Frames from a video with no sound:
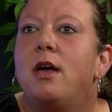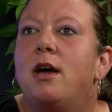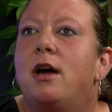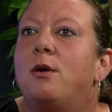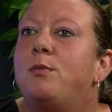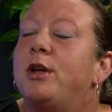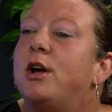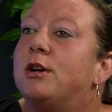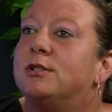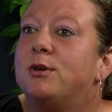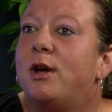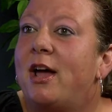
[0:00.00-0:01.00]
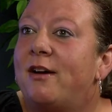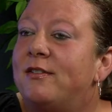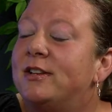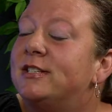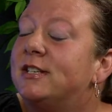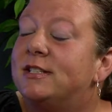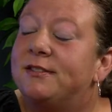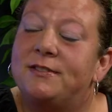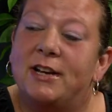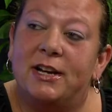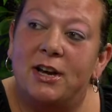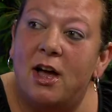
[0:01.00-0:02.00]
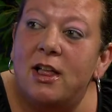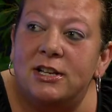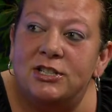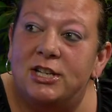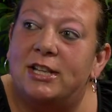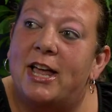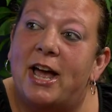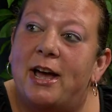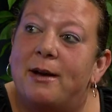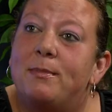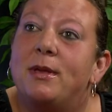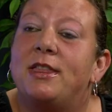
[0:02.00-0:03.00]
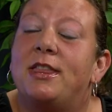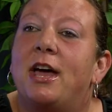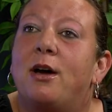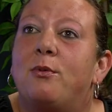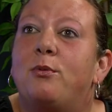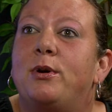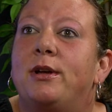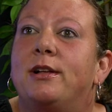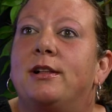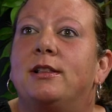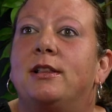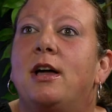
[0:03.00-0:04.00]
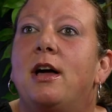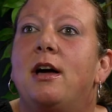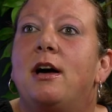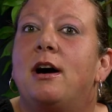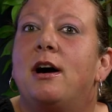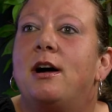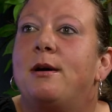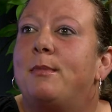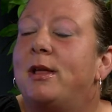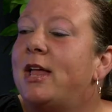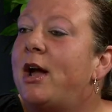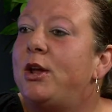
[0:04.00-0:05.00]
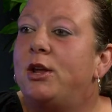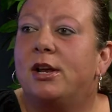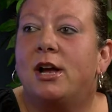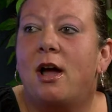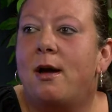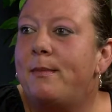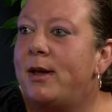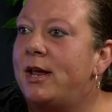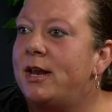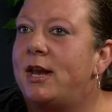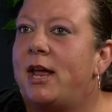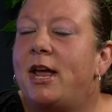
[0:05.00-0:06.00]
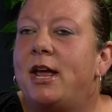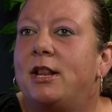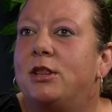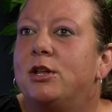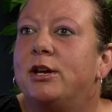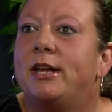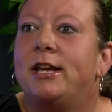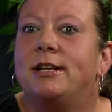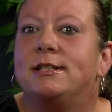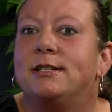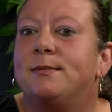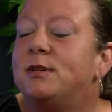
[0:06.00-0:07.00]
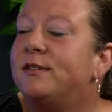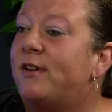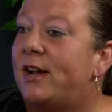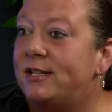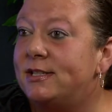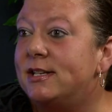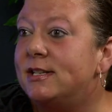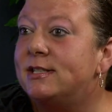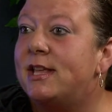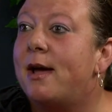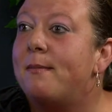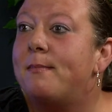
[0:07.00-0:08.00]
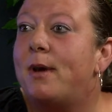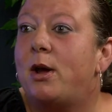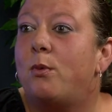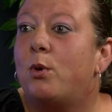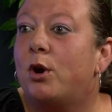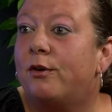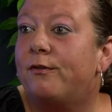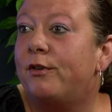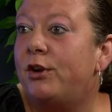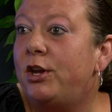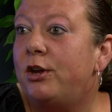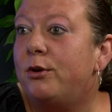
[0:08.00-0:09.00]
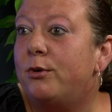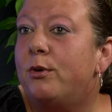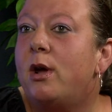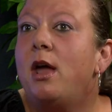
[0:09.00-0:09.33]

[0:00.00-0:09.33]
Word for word: Um, we also have an assistive technology lab that will um, allow you to come in and look at some devices that might work for you,